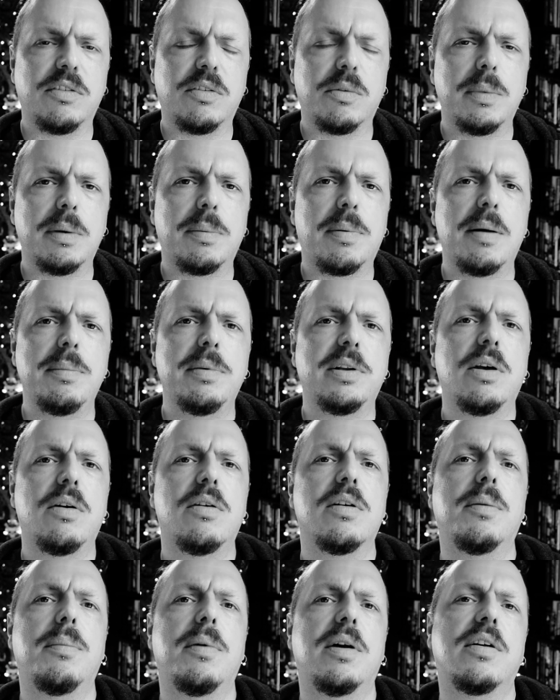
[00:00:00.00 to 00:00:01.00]
So we'll probably
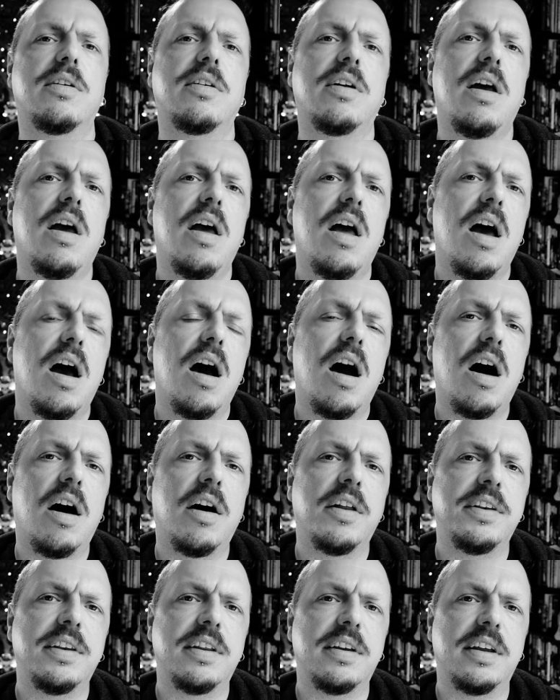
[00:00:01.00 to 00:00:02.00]
talk about it
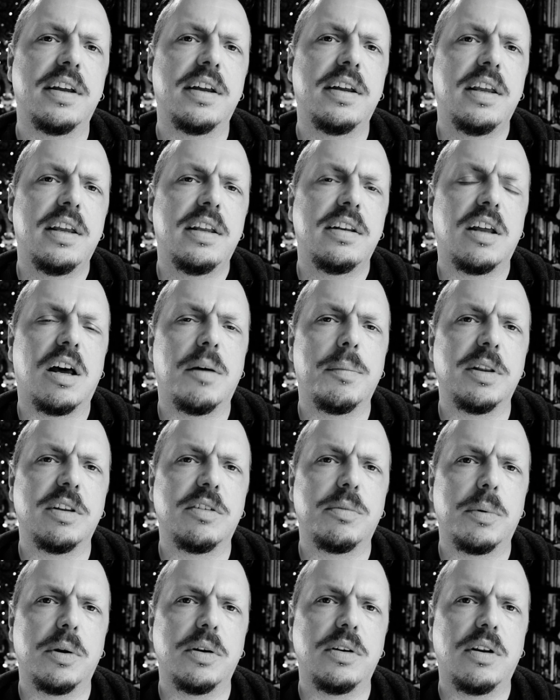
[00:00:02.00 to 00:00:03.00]
on the Tommie and
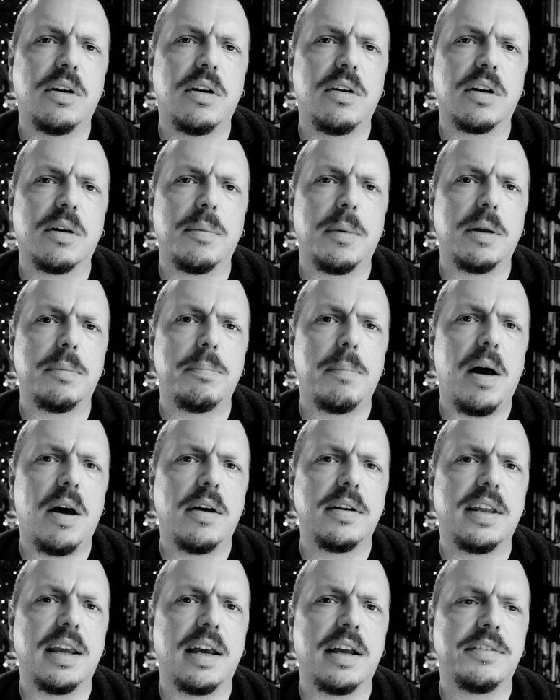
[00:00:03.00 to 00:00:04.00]
Spud Talk About
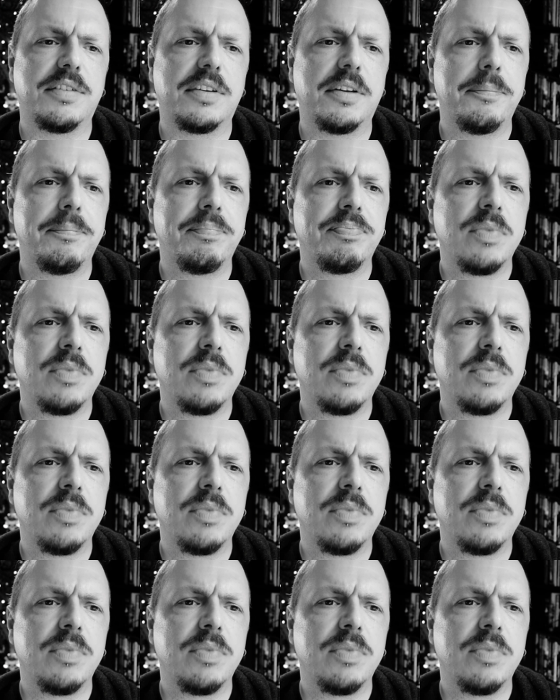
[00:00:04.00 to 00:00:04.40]
podcast.